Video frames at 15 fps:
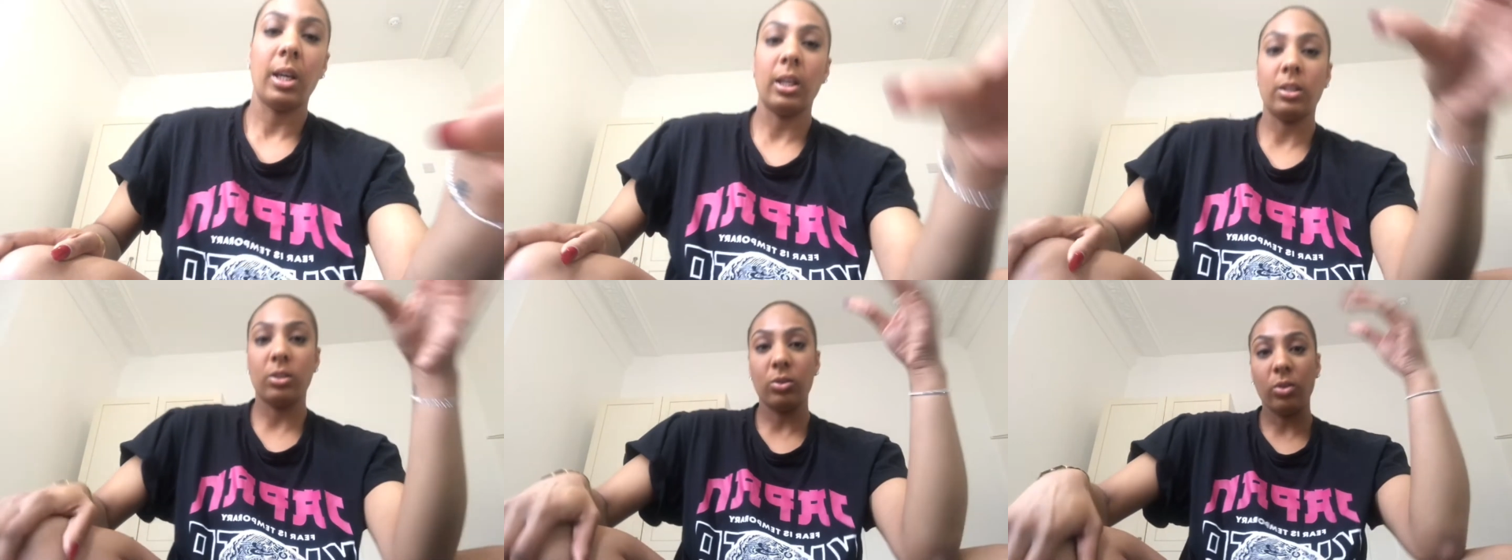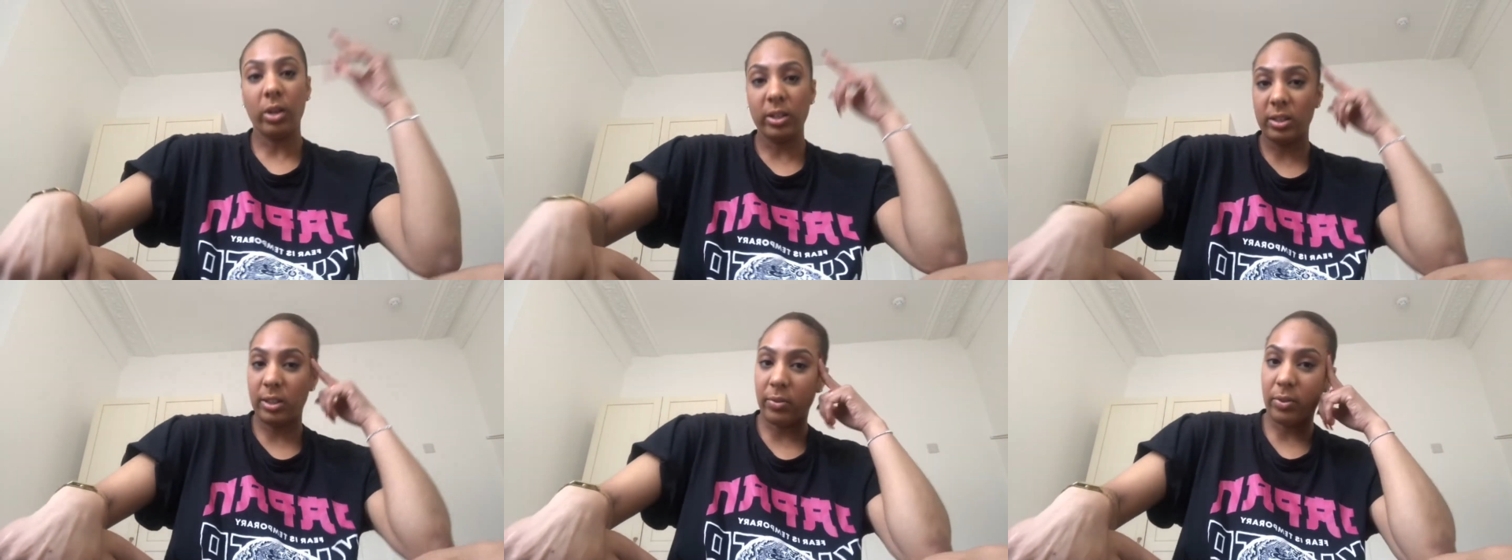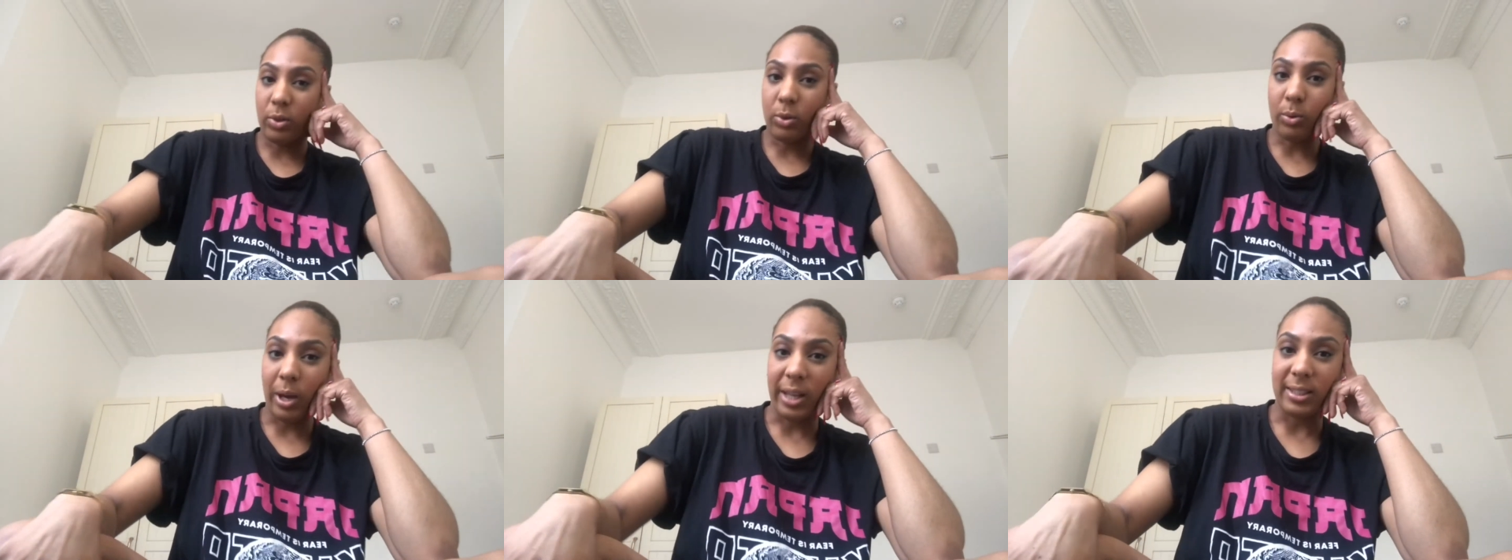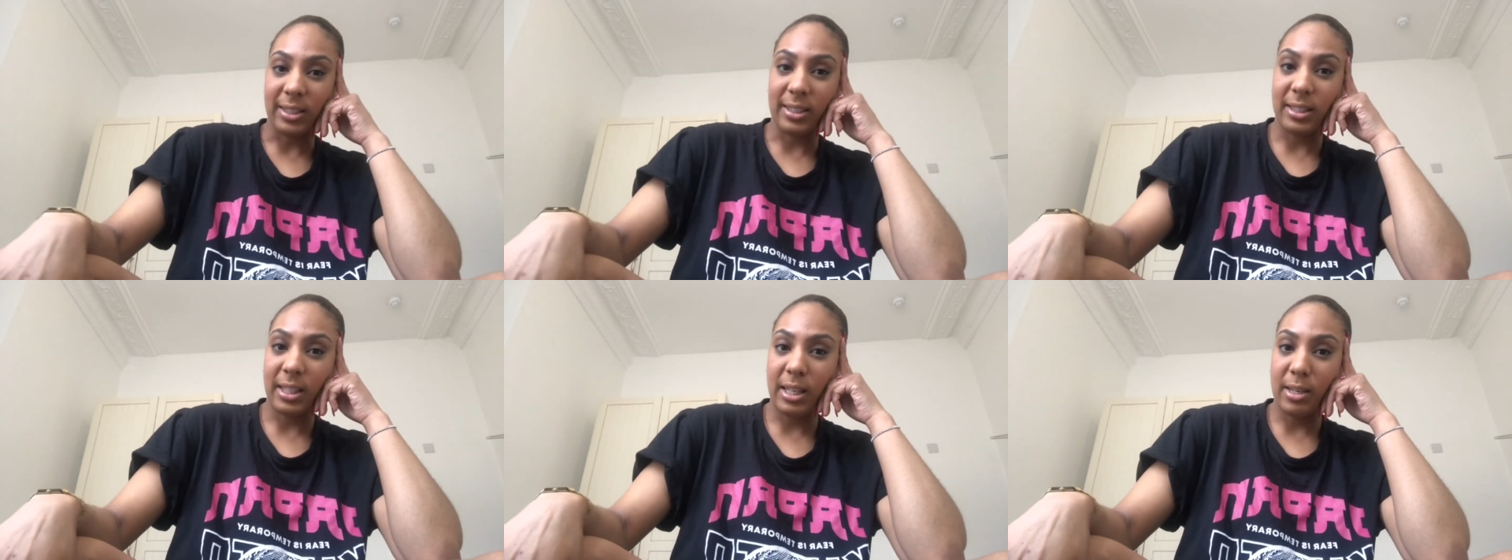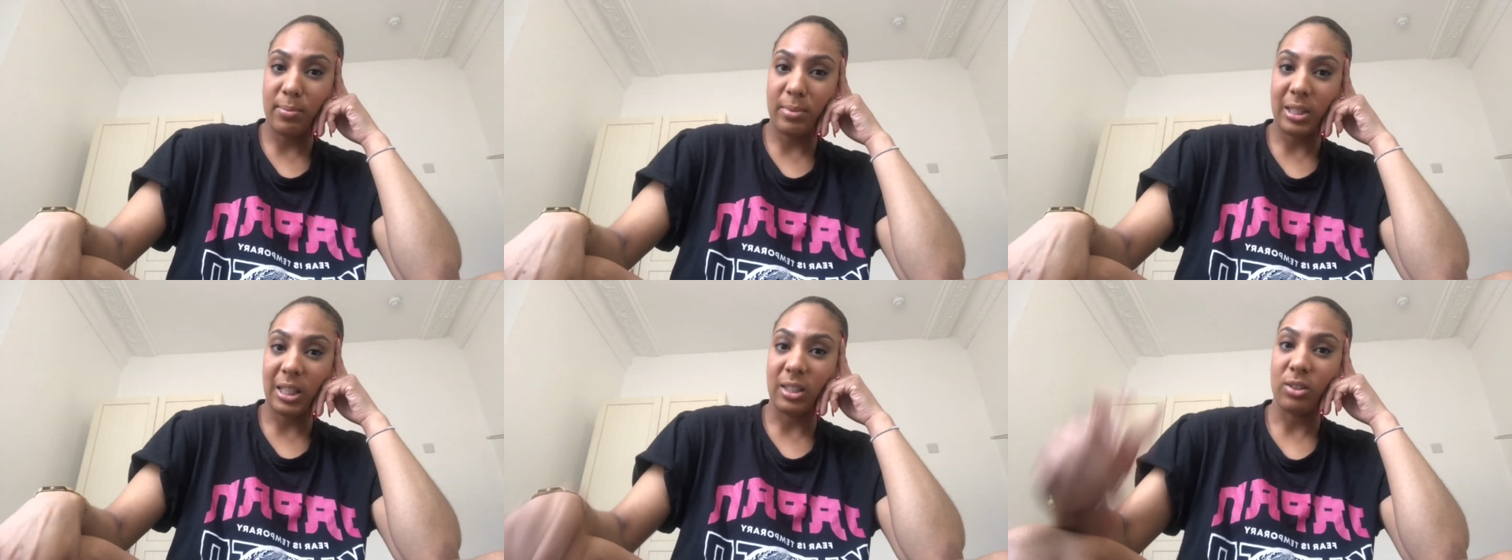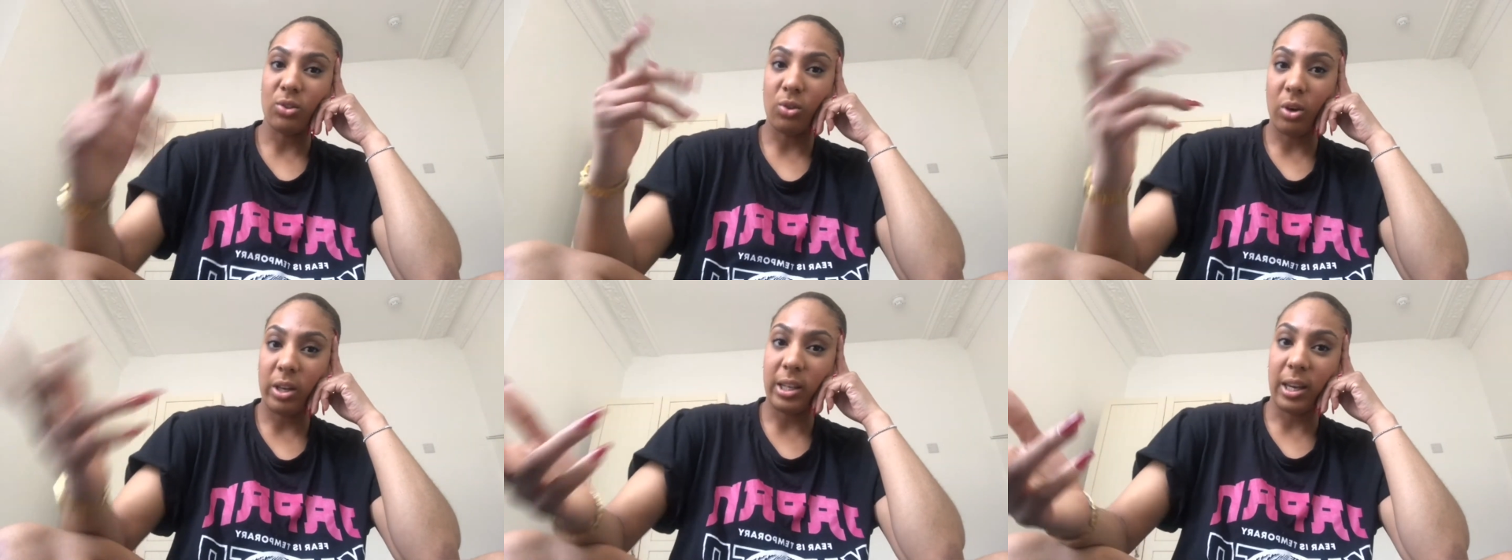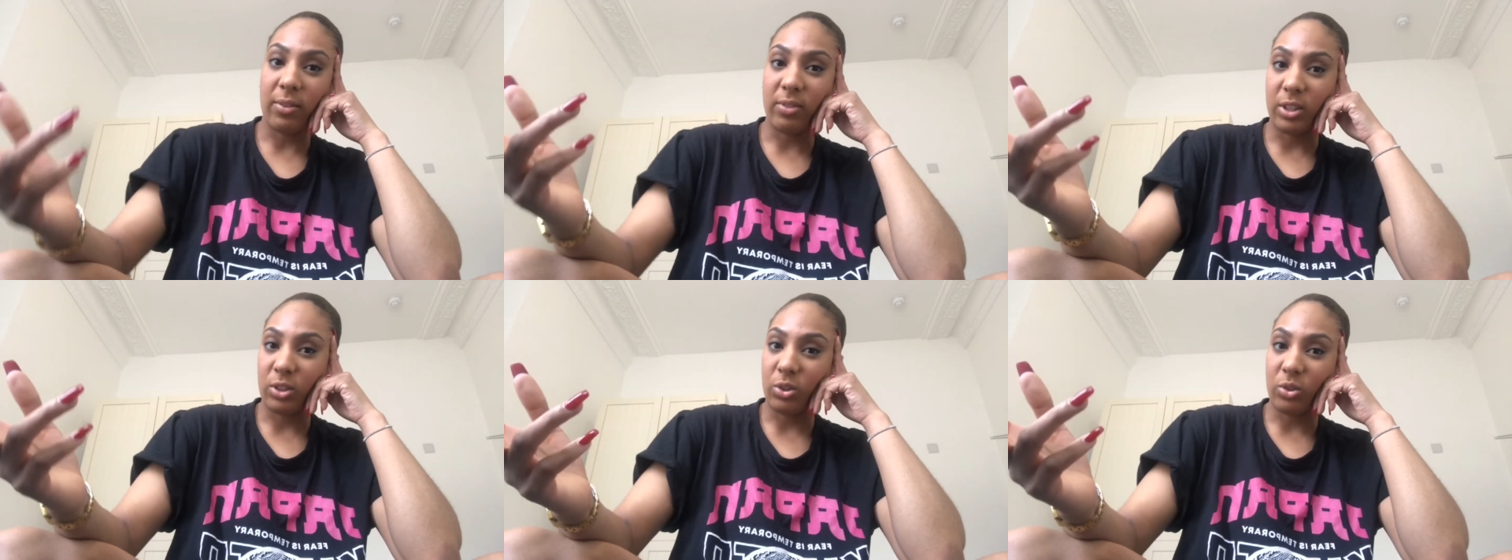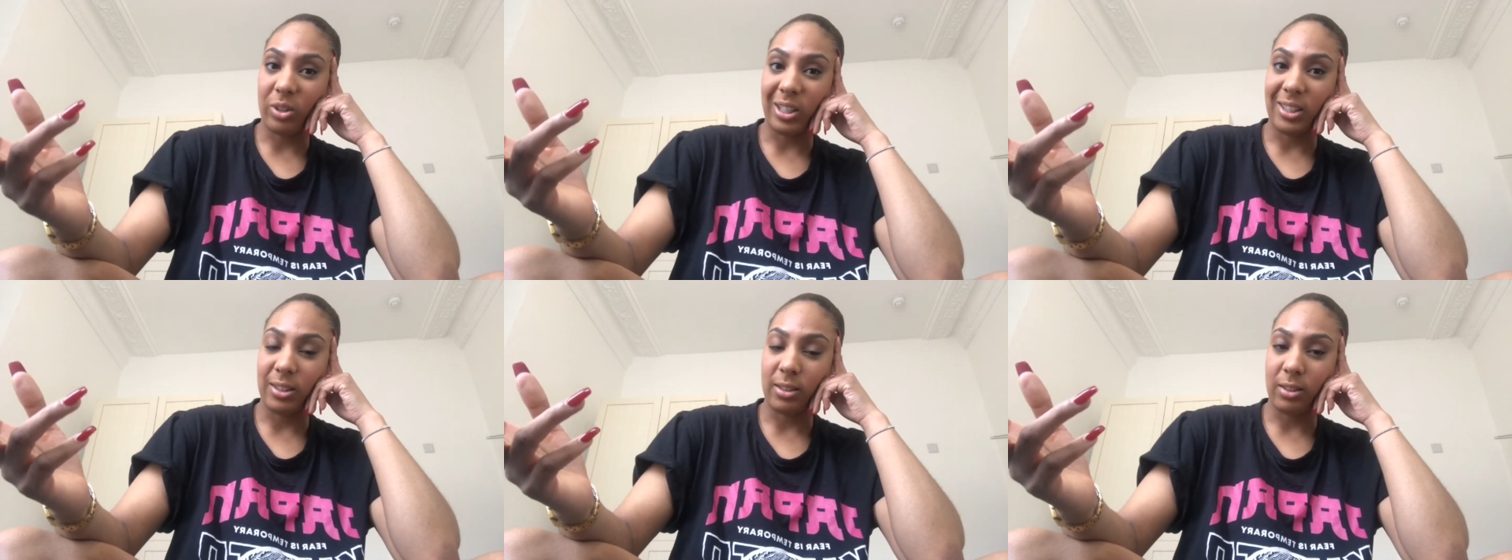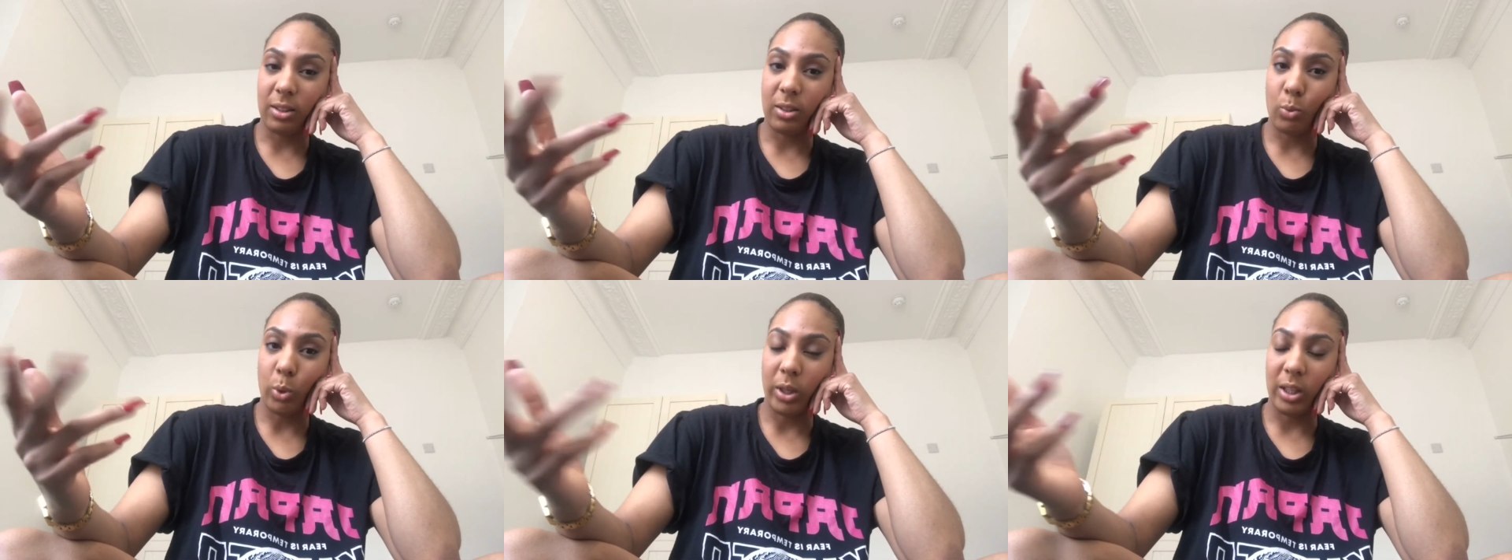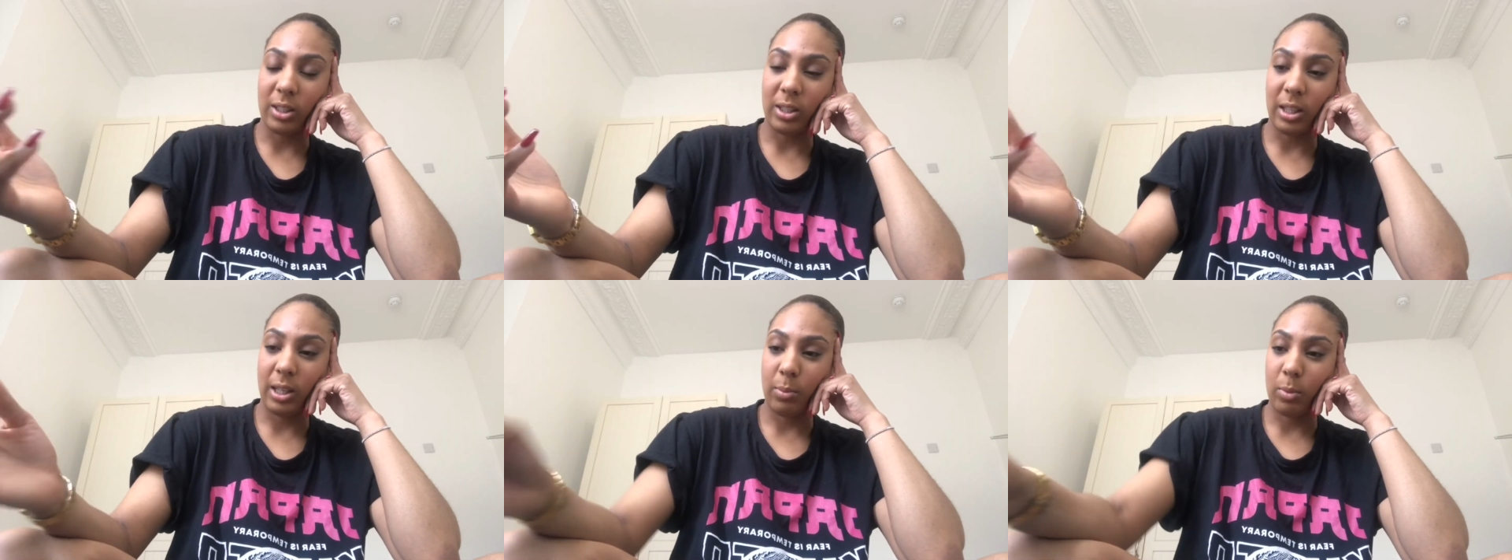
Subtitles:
not as difficult as it seems. It's not a get rich quick scheme.